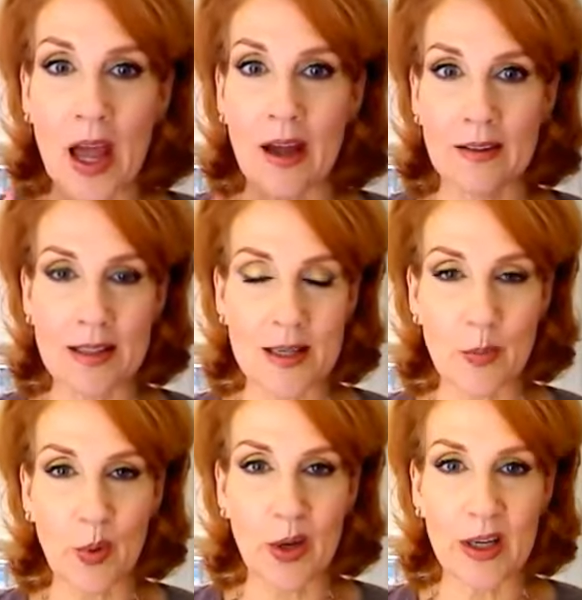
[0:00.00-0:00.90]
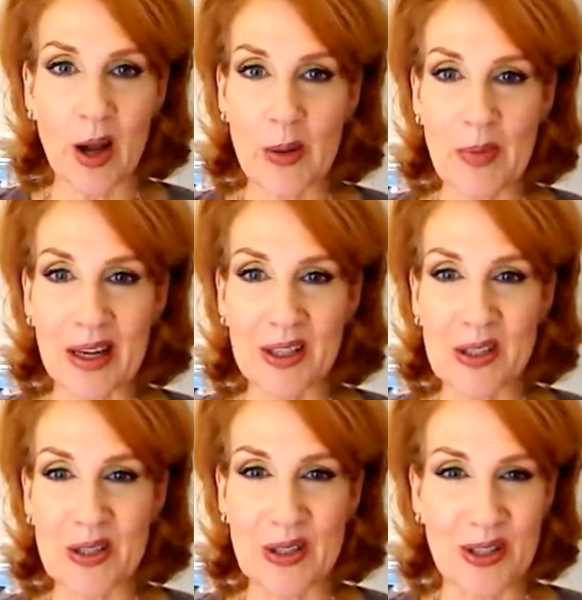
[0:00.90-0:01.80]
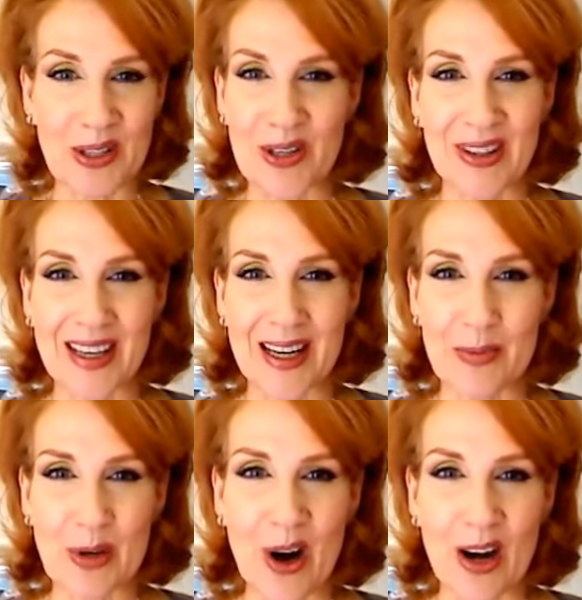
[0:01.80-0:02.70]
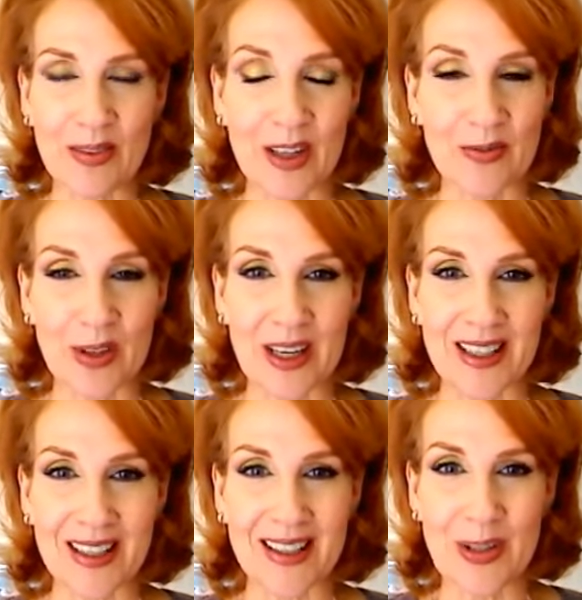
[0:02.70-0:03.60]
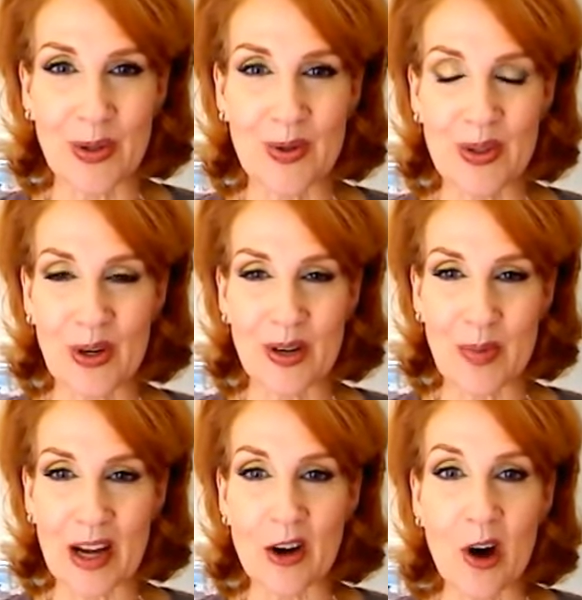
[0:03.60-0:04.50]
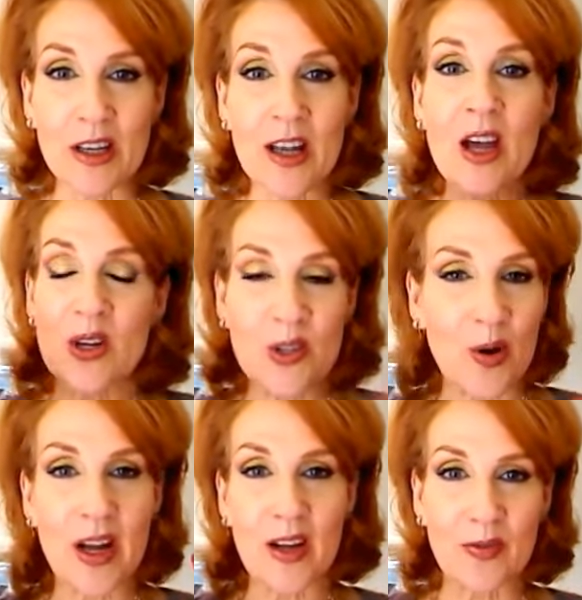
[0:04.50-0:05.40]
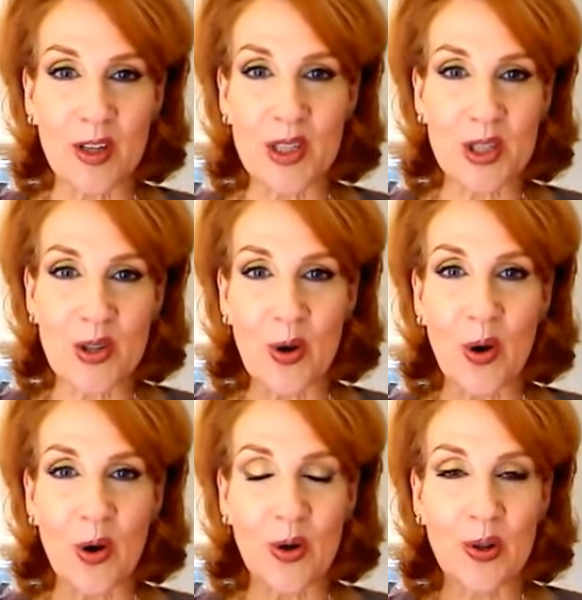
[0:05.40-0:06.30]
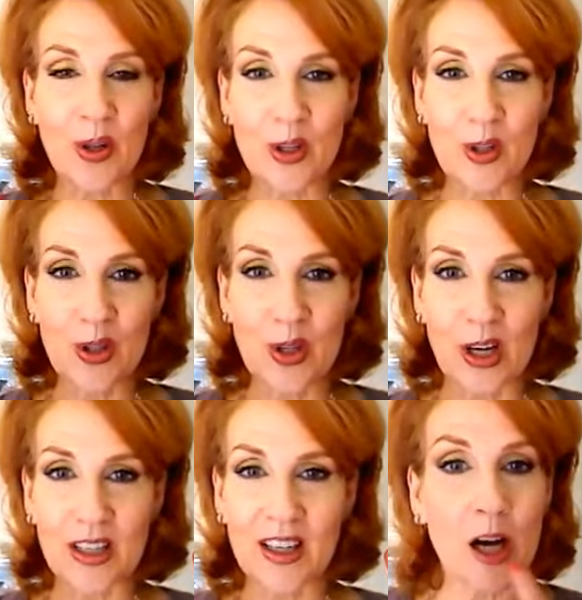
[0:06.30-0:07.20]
At some point, I managed to turn the camera off and forget to turn it back on, so I have finished the whole look.